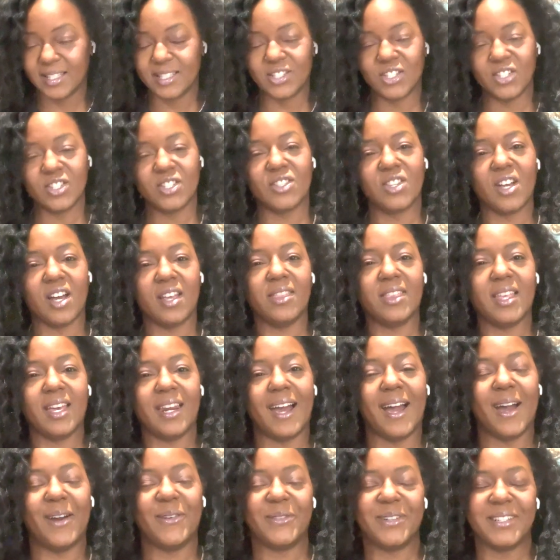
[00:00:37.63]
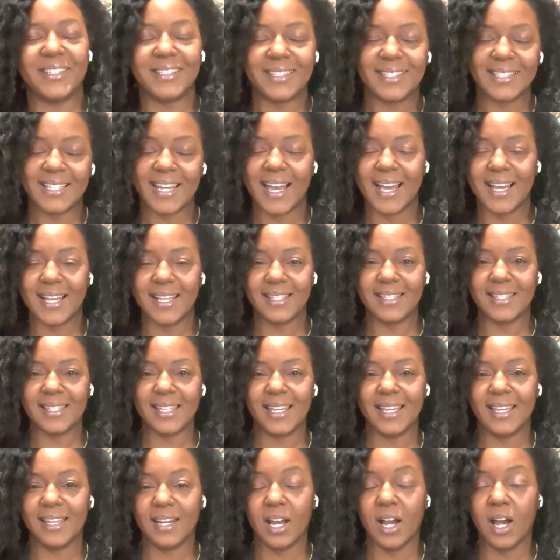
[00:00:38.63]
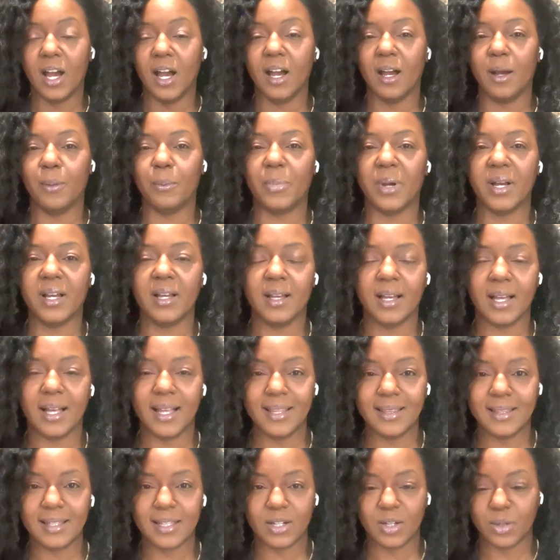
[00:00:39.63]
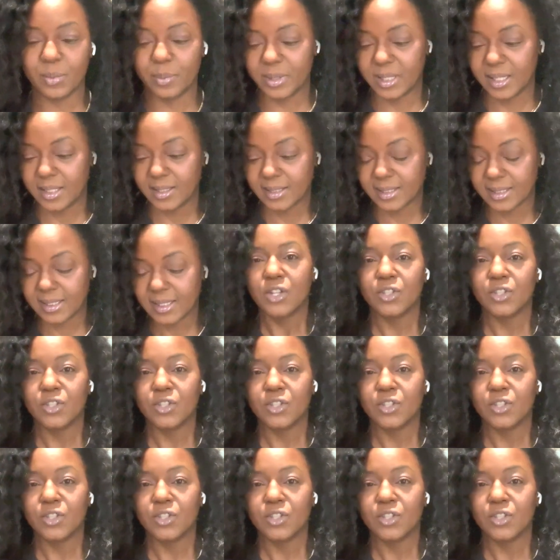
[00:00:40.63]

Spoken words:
Just thought that I would jazz it up a little bit.